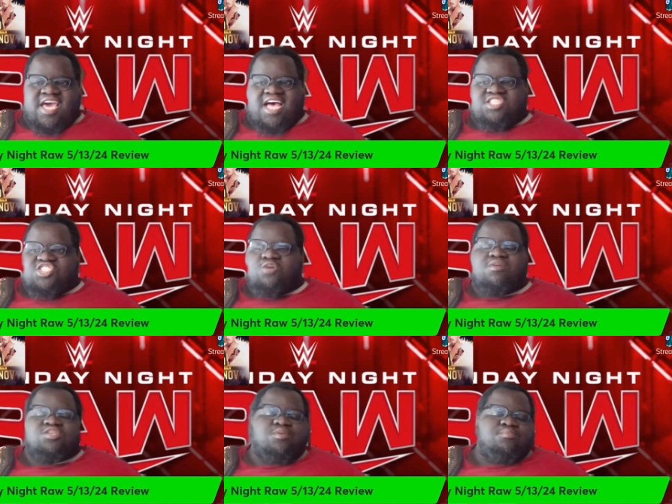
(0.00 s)
has so
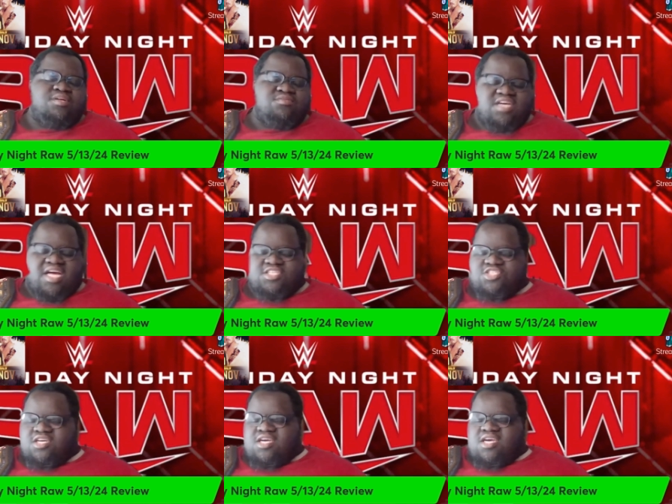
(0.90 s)
much momentum.
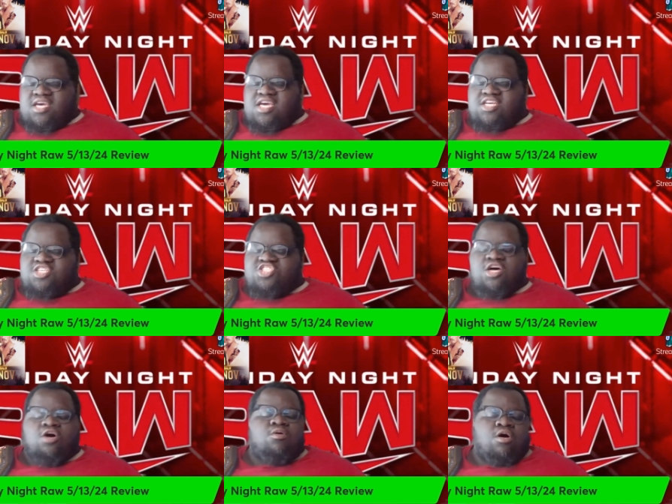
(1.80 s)
He is
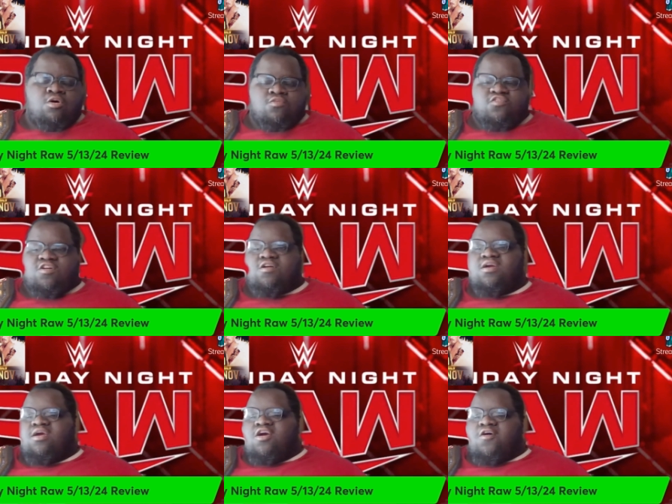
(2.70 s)
so over.
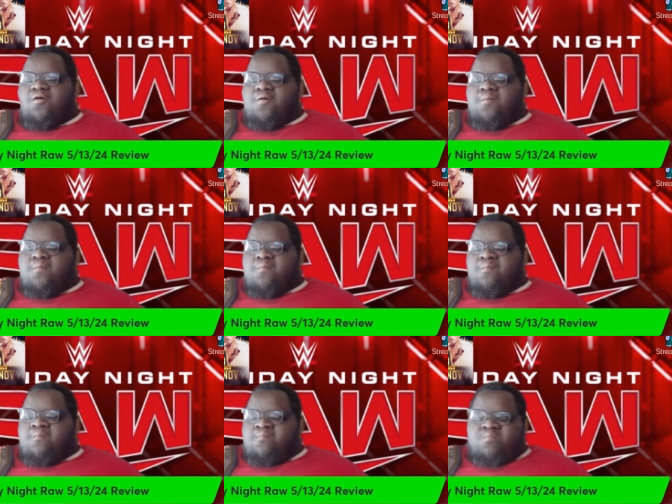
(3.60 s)

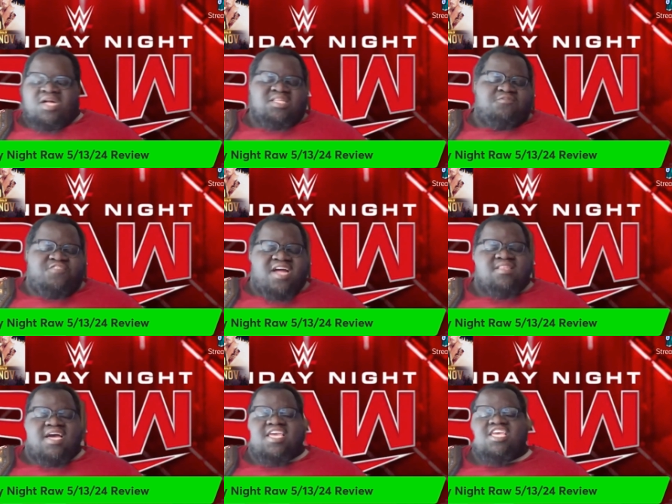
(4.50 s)
But the fact
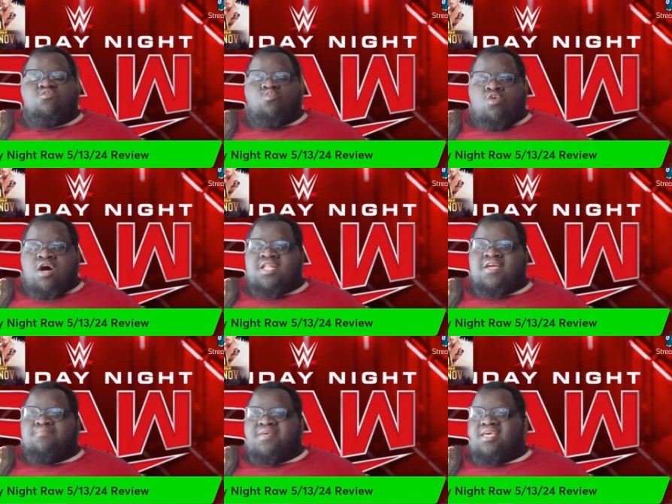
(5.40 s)
that he won
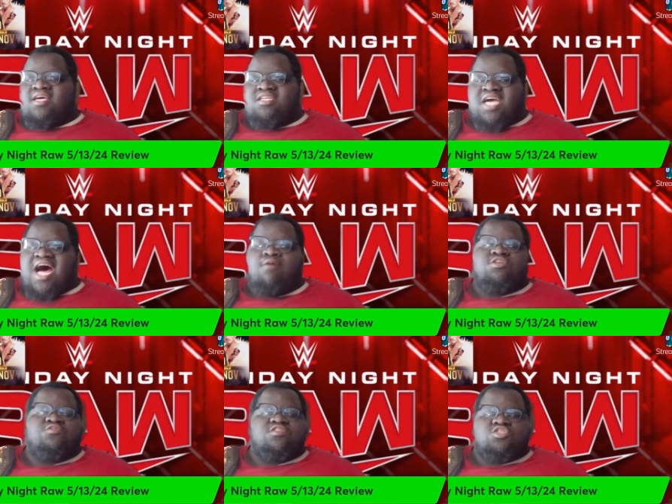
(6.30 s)
and beat Ilya, I
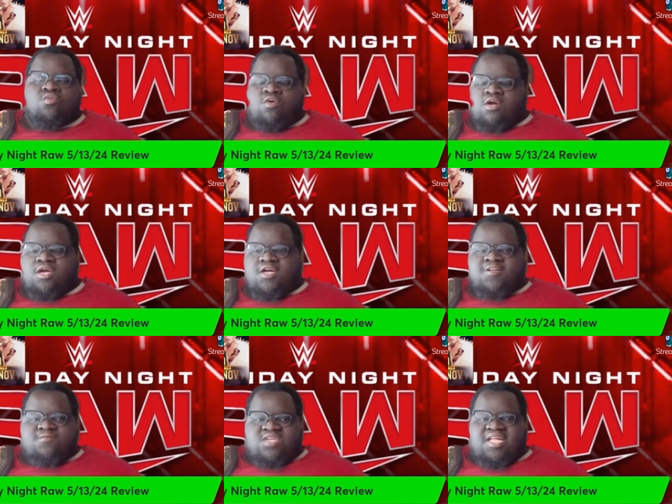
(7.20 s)
was for sure
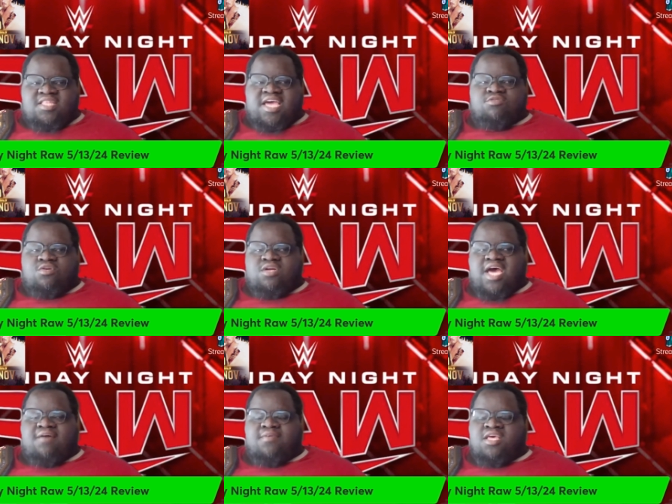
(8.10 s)
that they was going to
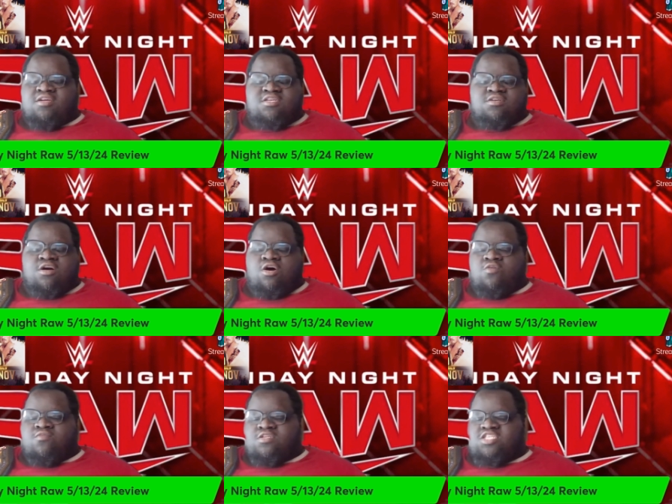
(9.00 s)
have Ilya go
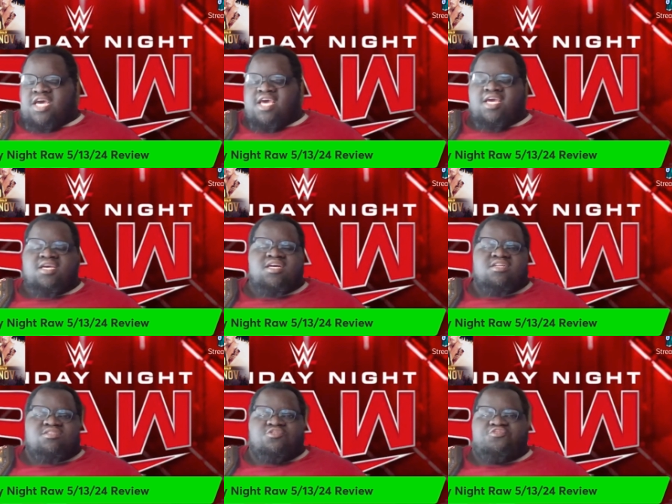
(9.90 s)
over Jey
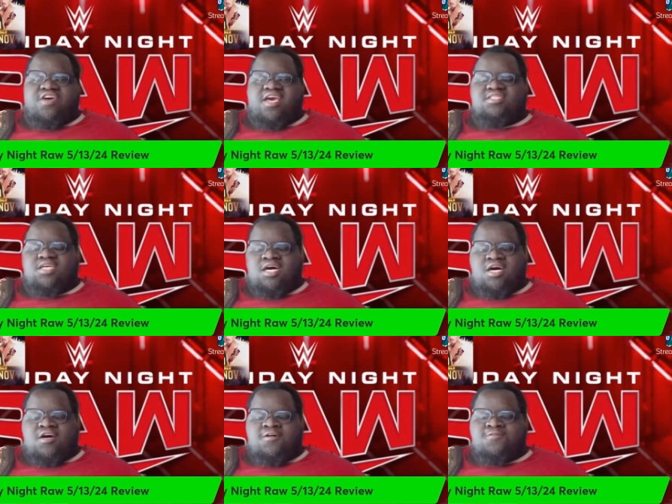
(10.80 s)
to face
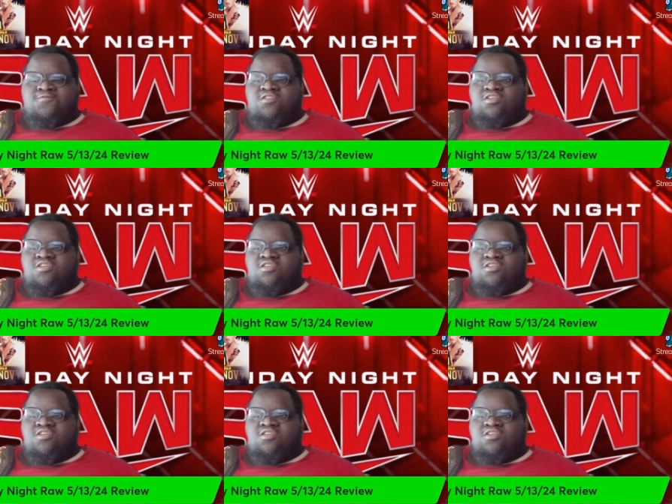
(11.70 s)
Gunther.